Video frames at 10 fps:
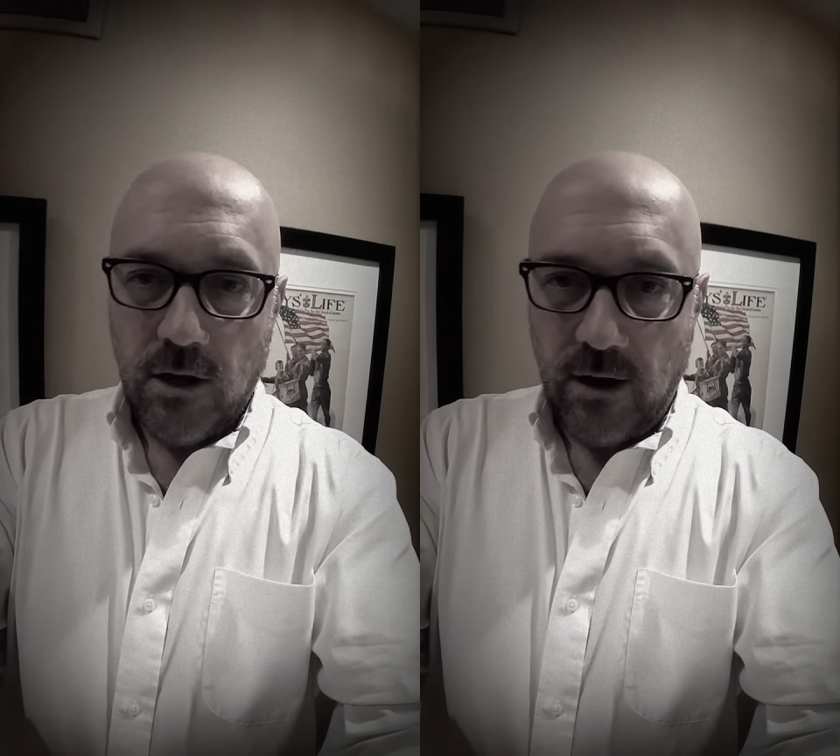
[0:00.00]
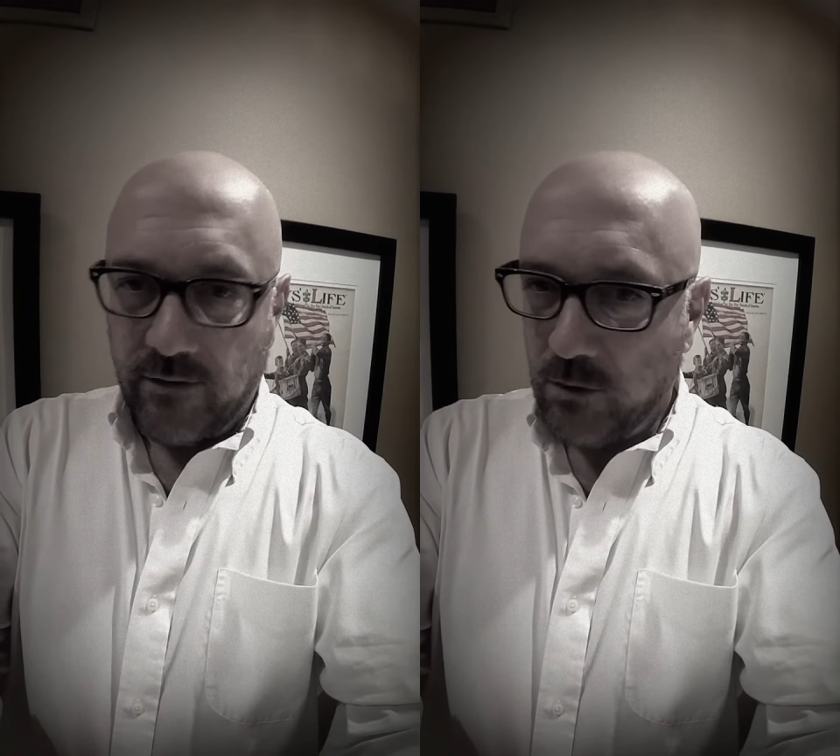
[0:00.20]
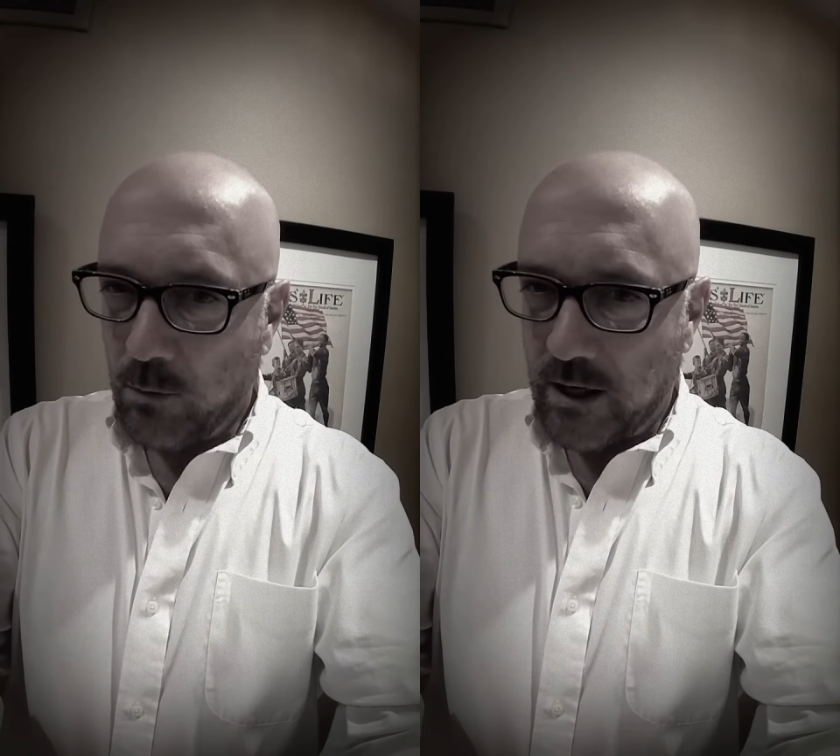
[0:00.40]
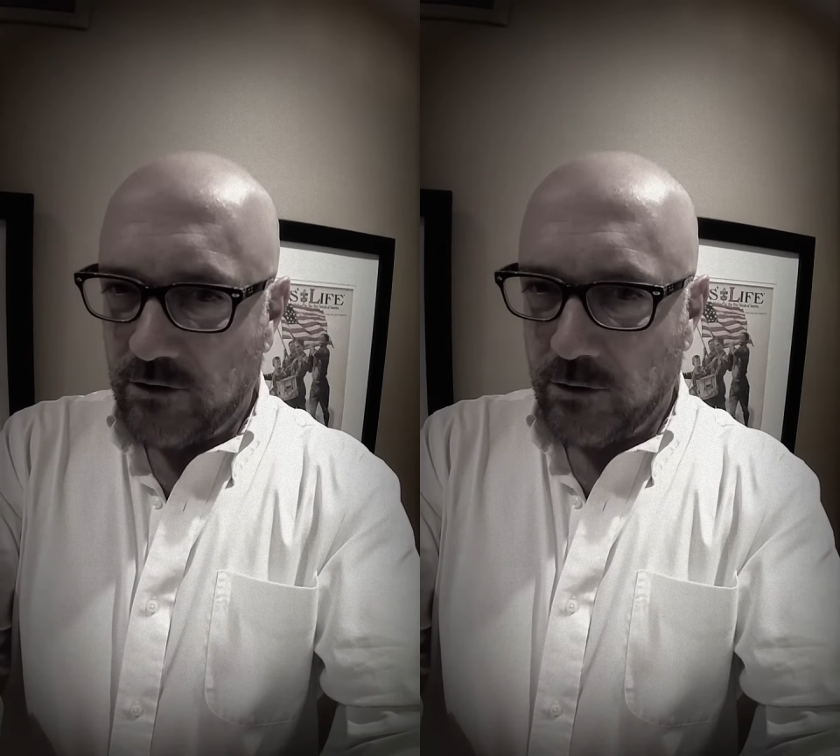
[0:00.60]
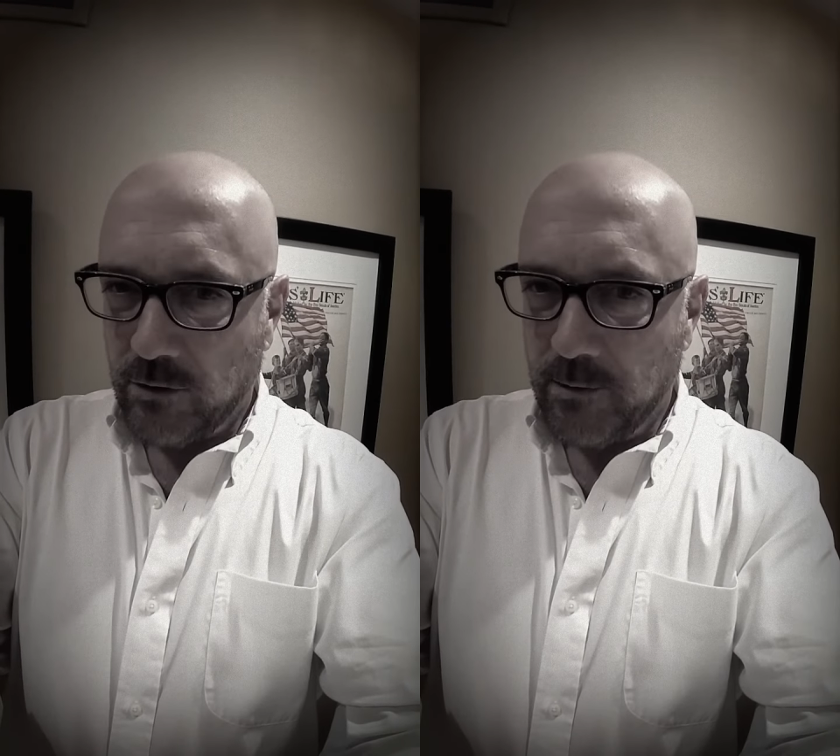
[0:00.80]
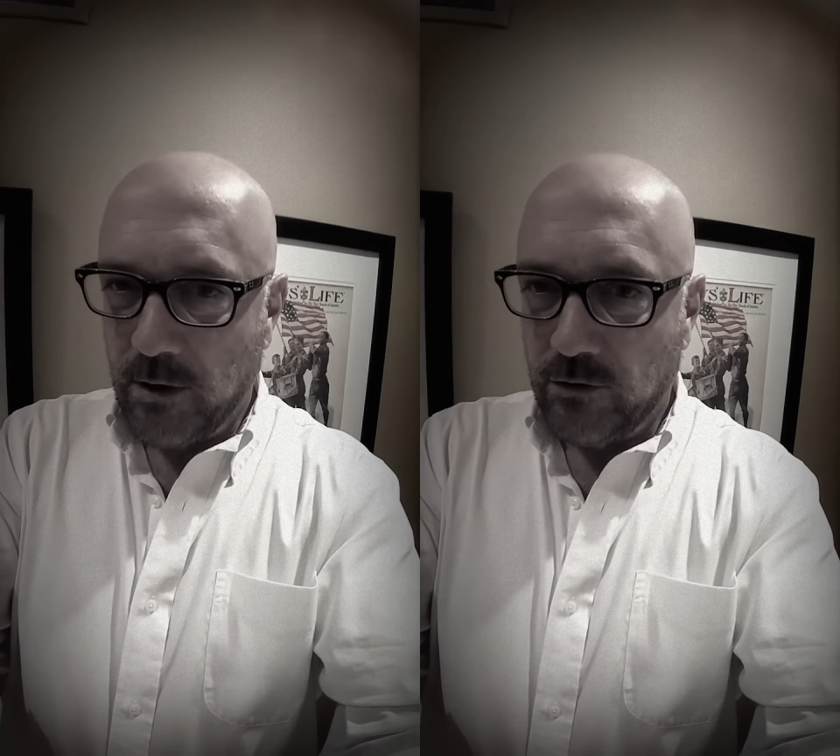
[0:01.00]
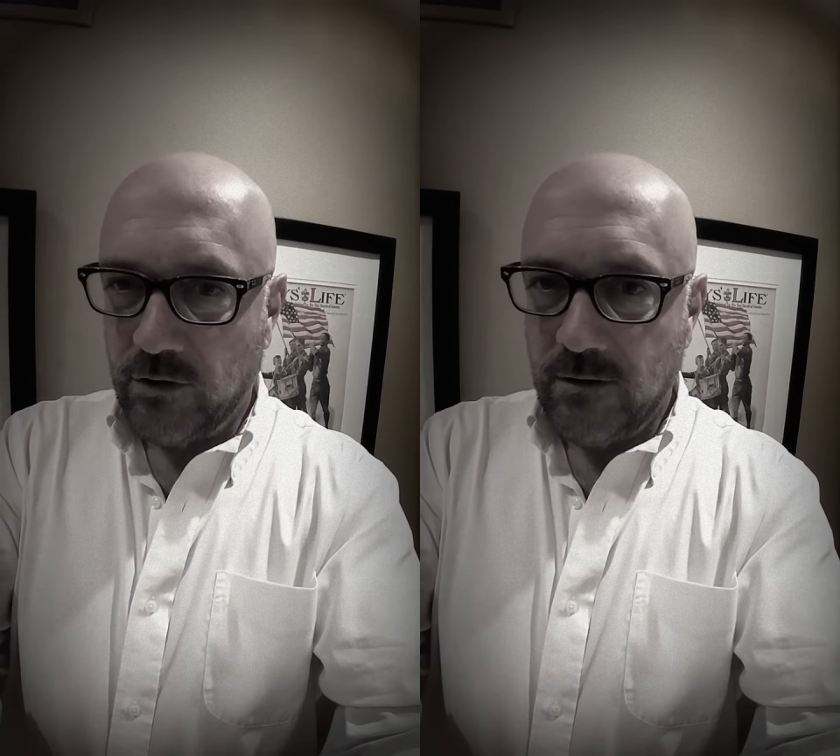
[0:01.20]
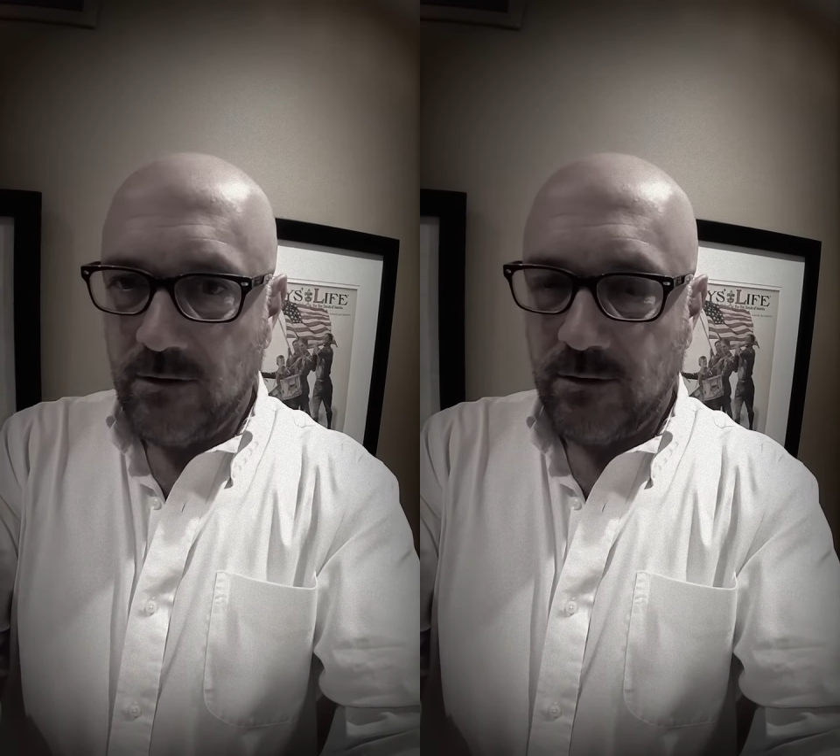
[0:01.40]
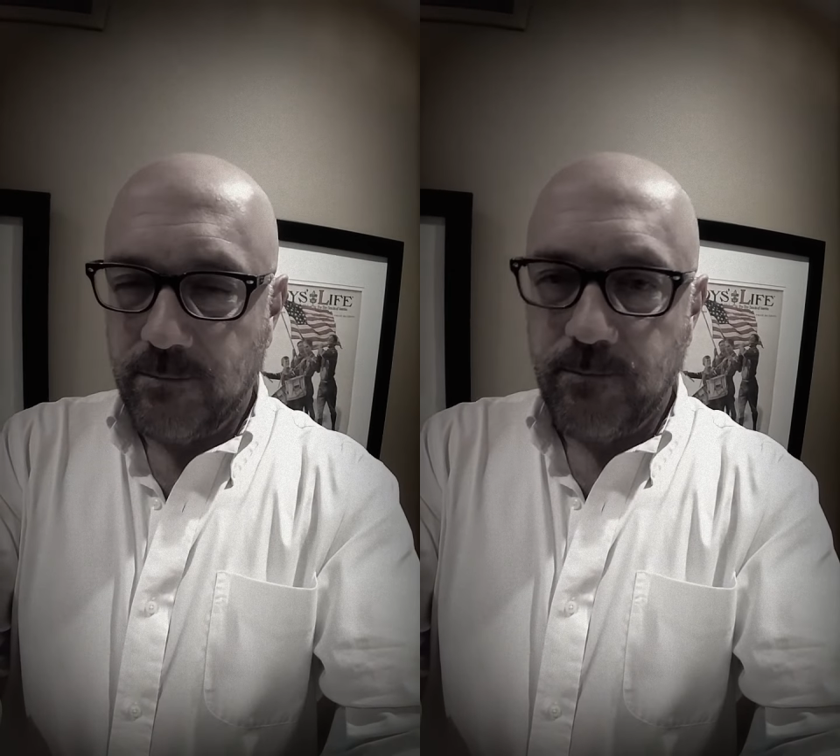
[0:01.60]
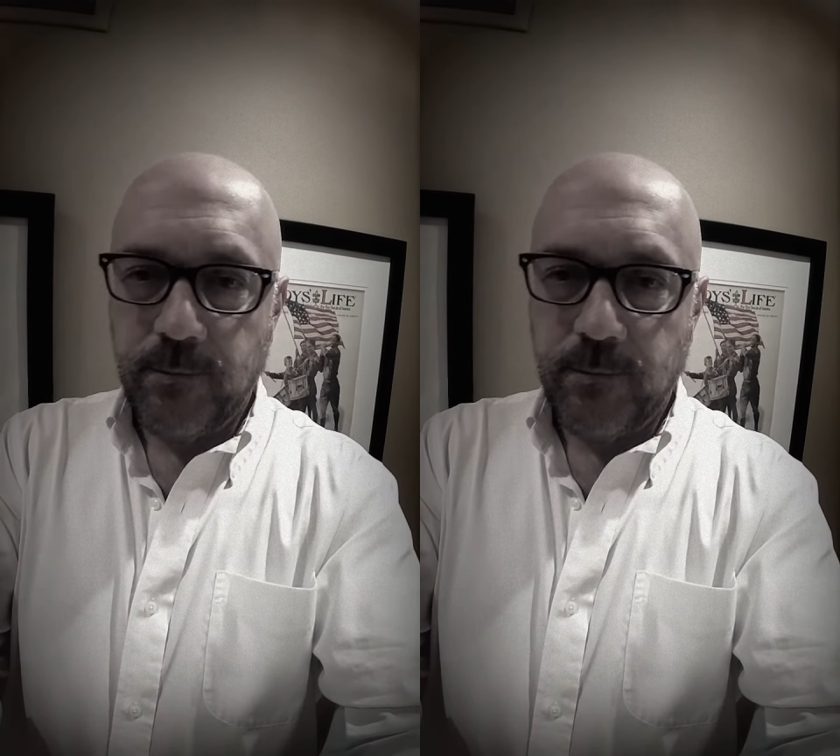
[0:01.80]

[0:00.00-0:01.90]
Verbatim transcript: You have to watch your emotions,